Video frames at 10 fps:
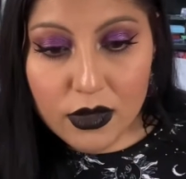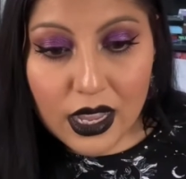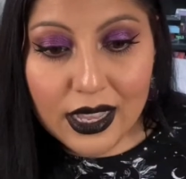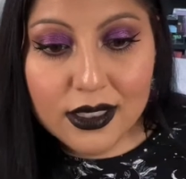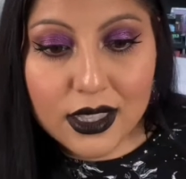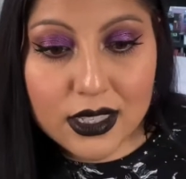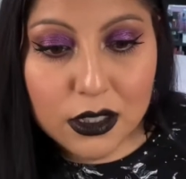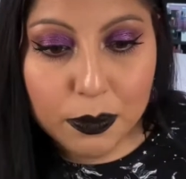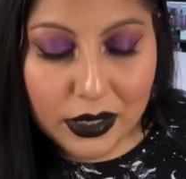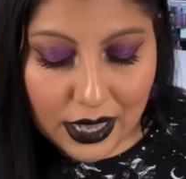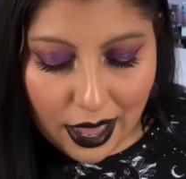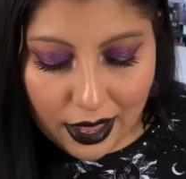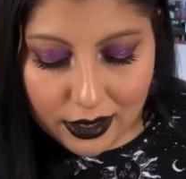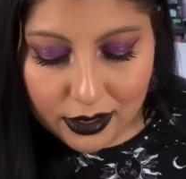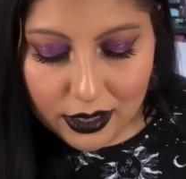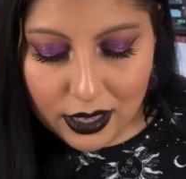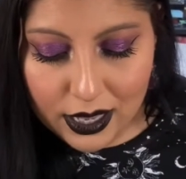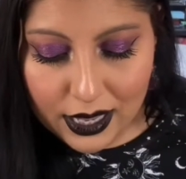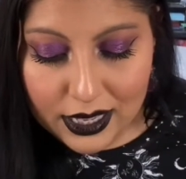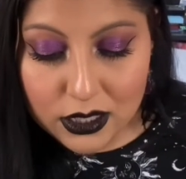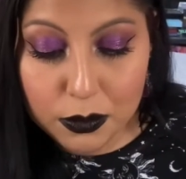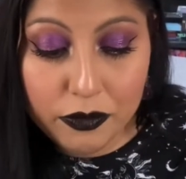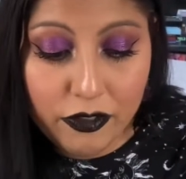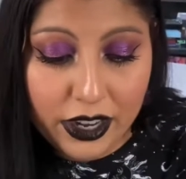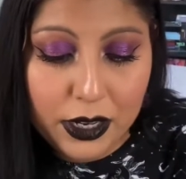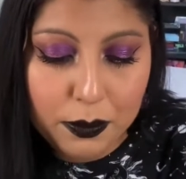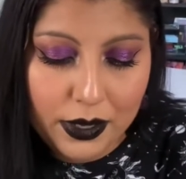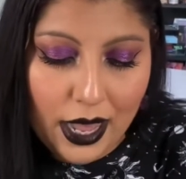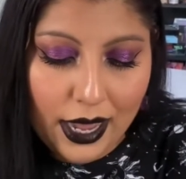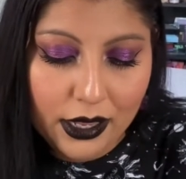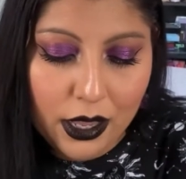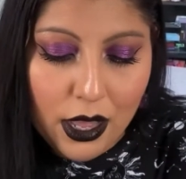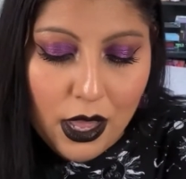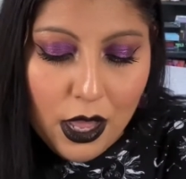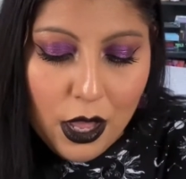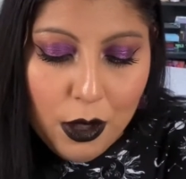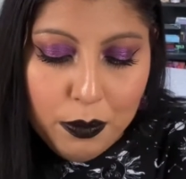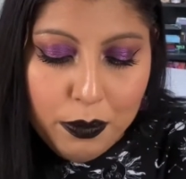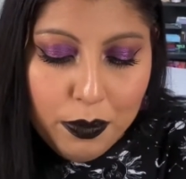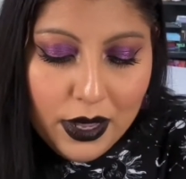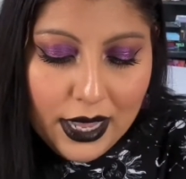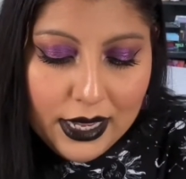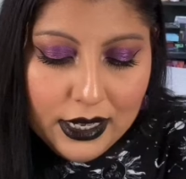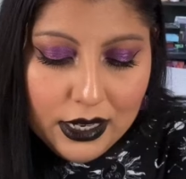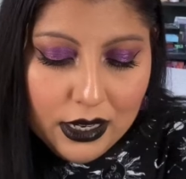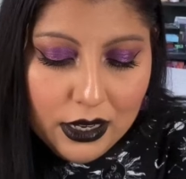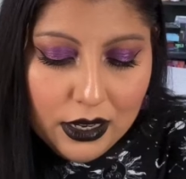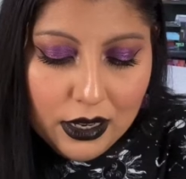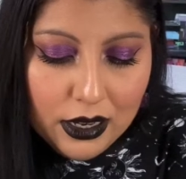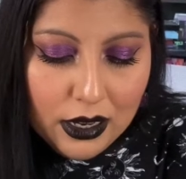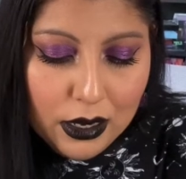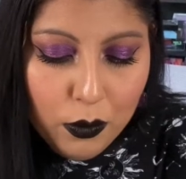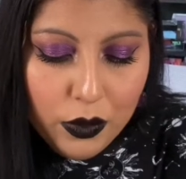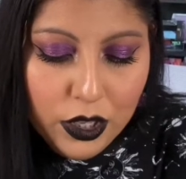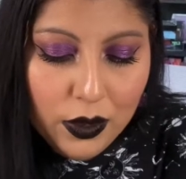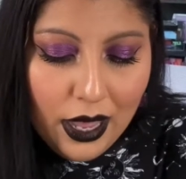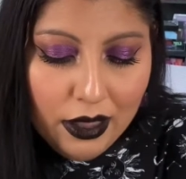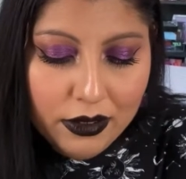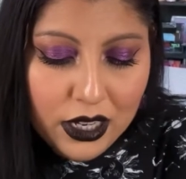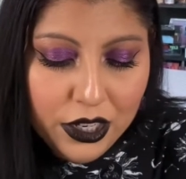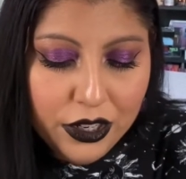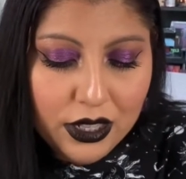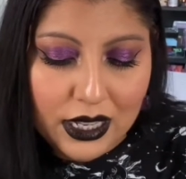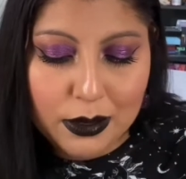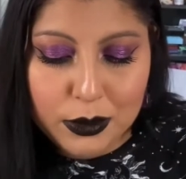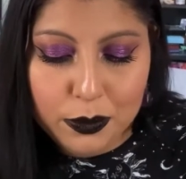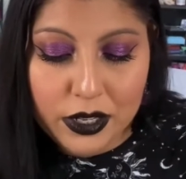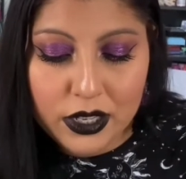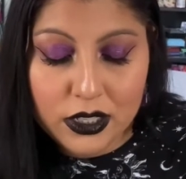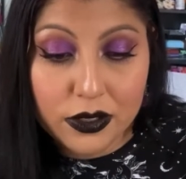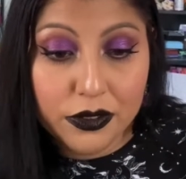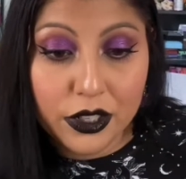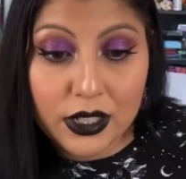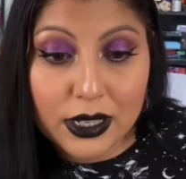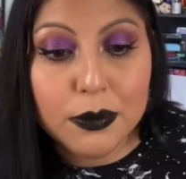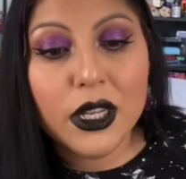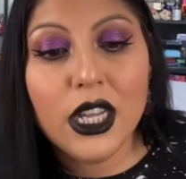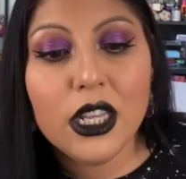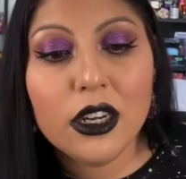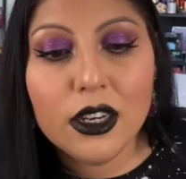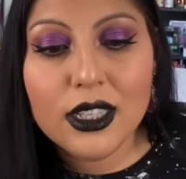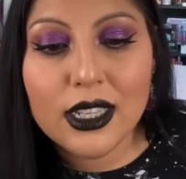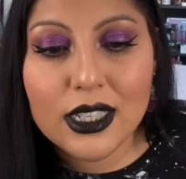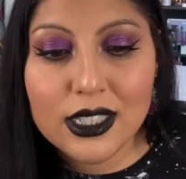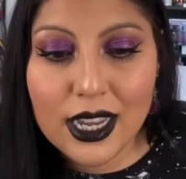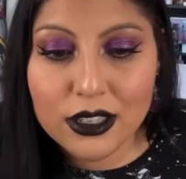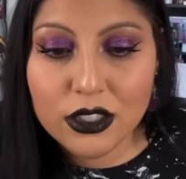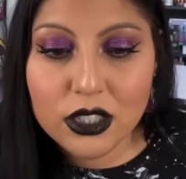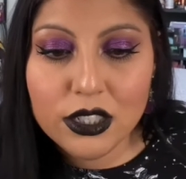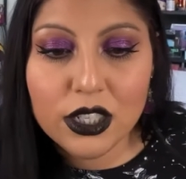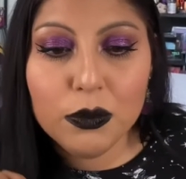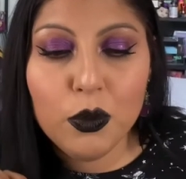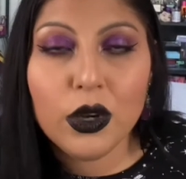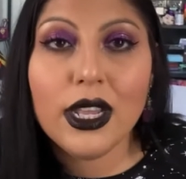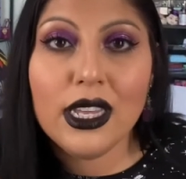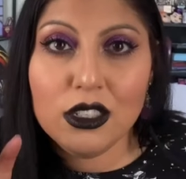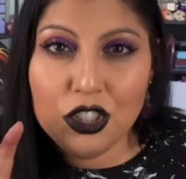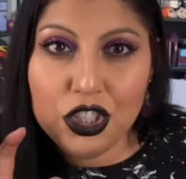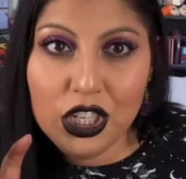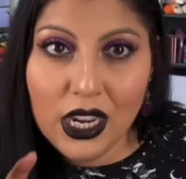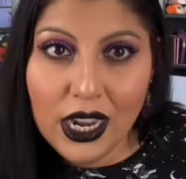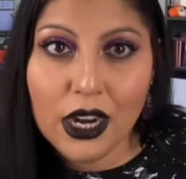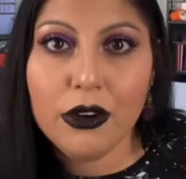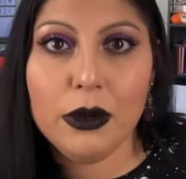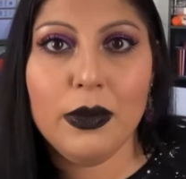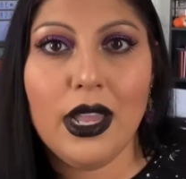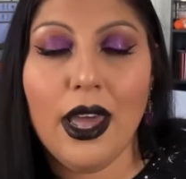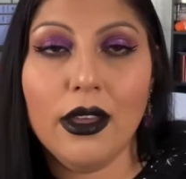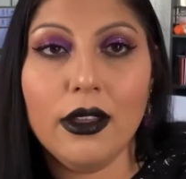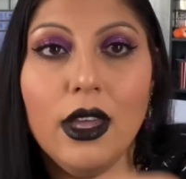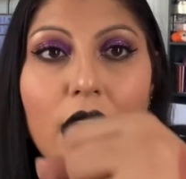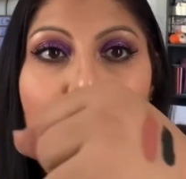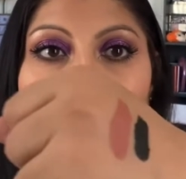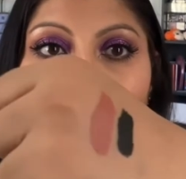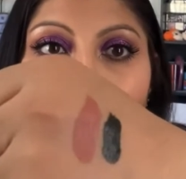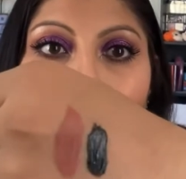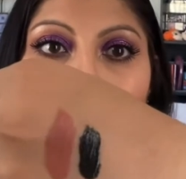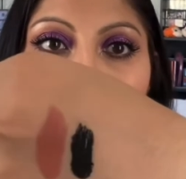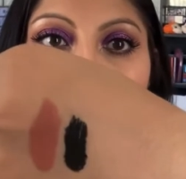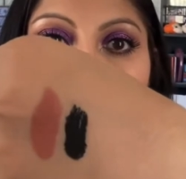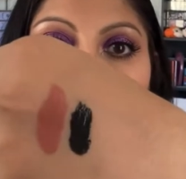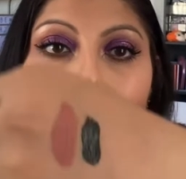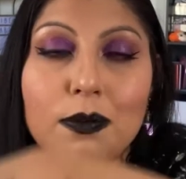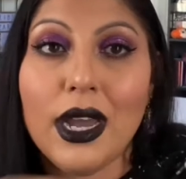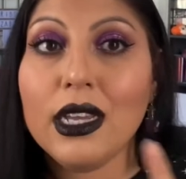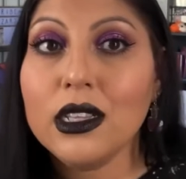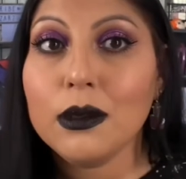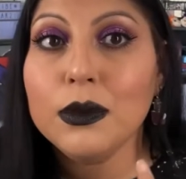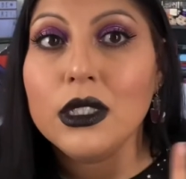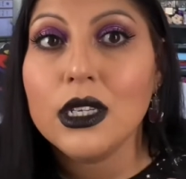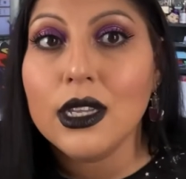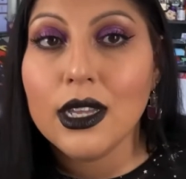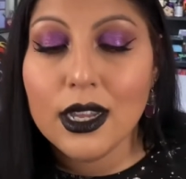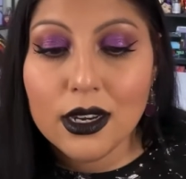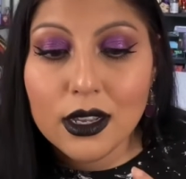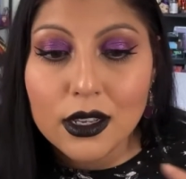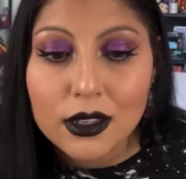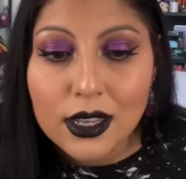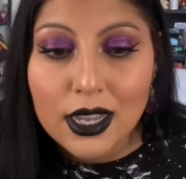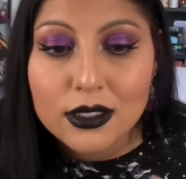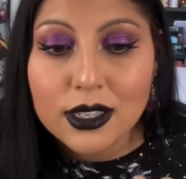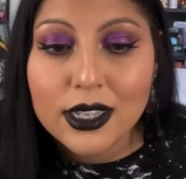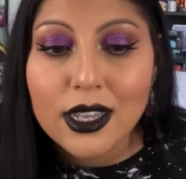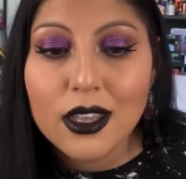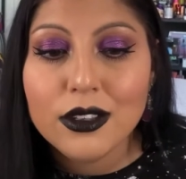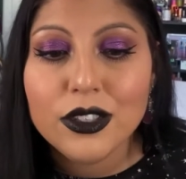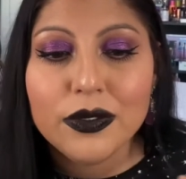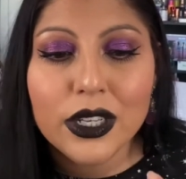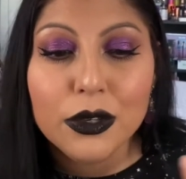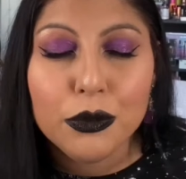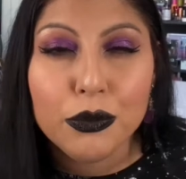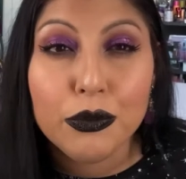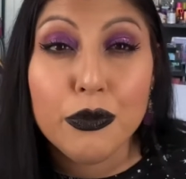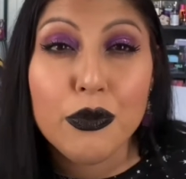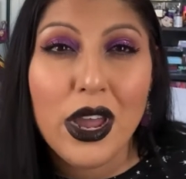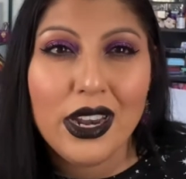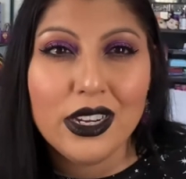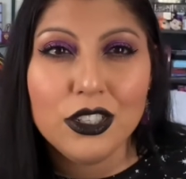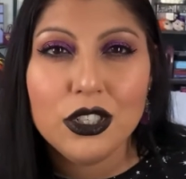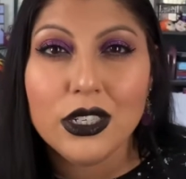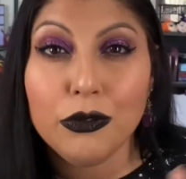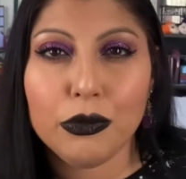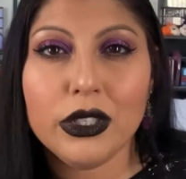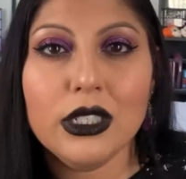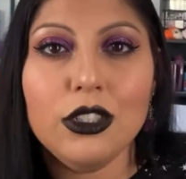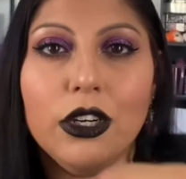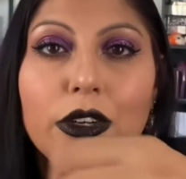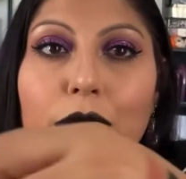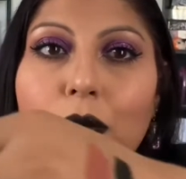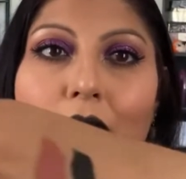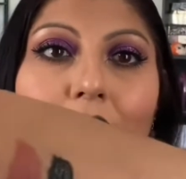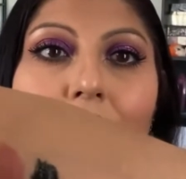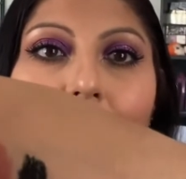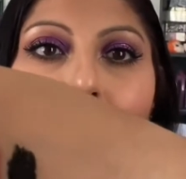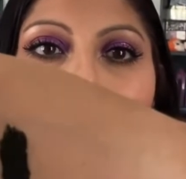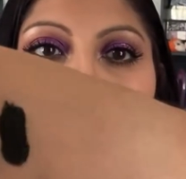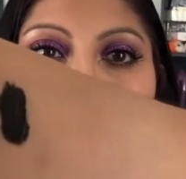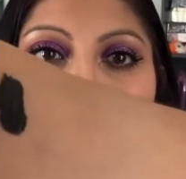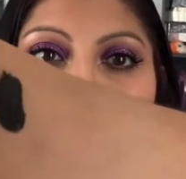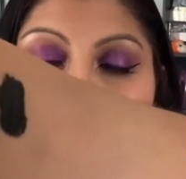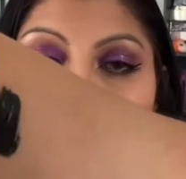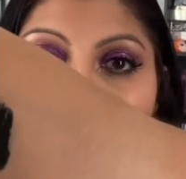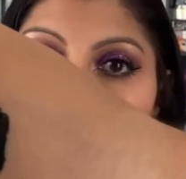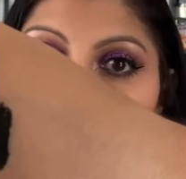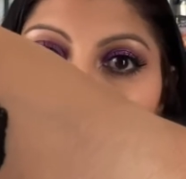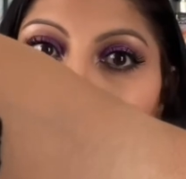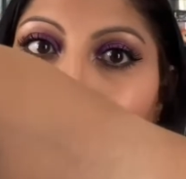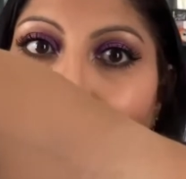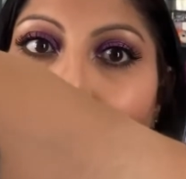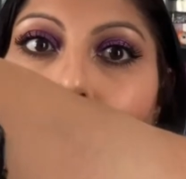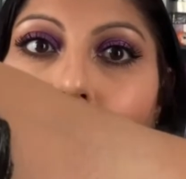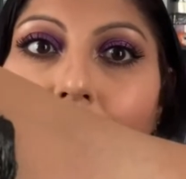And this black, it's very black, but when you have it in your lips, because of your lip color, it tends to look more like a cherry black. So on my lips, it kind of has like a hint of like a reddish, like a really dark red, but it's a black,